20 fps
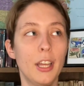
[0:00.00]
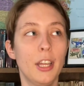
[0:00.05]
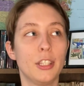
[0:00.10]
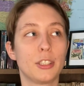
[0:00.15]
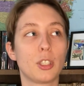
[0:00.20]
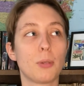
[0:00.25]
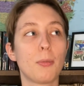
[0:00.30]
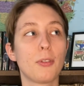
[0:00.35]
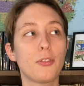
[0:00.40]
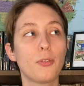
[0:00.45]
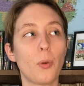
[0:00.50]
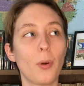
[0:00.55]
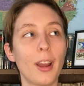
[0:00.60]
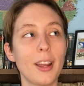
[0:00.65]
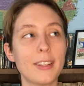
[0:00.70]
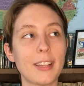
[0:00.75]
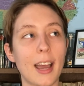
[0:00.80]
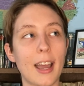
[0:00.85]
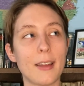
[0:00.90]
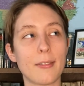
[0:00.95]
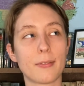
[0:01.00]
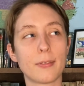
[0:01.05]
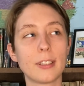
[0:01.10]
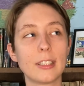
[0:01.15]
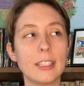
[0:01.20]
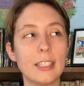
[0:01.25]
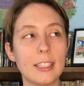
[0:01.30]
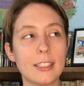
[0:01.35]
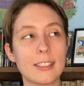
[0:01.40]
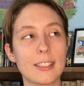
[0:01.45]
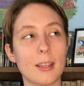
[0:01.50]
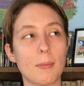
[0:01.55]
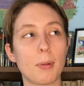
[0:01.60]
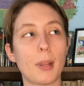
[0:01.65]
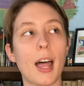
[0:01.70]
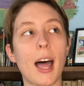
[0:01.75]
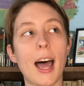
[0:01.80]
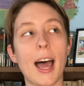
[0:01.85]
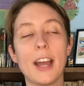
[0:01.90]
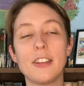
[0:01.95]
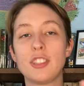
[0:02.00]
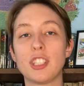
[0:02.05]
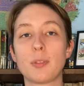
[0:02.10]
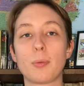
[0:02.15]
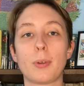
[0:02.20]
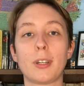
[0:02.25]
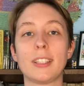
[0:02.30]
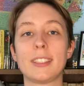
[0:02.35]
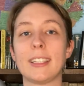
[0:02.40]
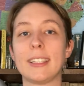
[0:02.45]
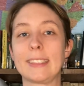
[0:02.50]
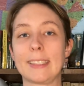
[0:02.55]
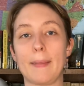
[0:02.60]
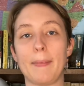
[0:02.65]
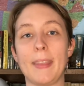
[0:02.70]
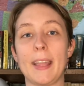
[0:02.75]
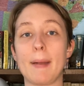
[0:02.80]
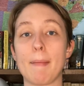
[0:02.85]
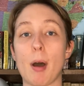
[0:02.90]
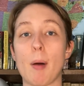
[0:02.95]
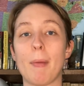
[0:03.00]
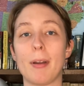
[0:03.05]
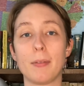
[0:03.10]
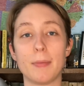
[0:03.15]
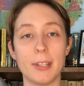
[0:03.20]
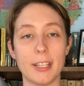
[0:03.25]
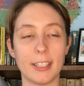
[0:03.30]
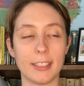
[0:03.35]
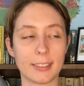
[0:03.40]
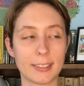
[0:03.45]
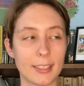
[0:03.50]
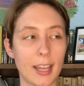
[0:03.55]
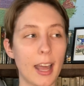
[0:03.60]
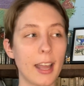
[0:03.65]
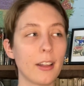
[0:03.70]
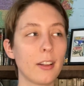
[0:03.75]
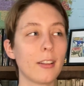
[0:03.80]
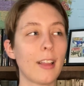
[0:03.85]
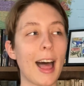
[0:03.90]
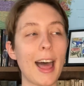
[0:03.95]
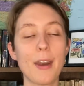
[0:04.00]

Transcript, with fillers: So before I dive really into the plot, I just want to say something about my reading style.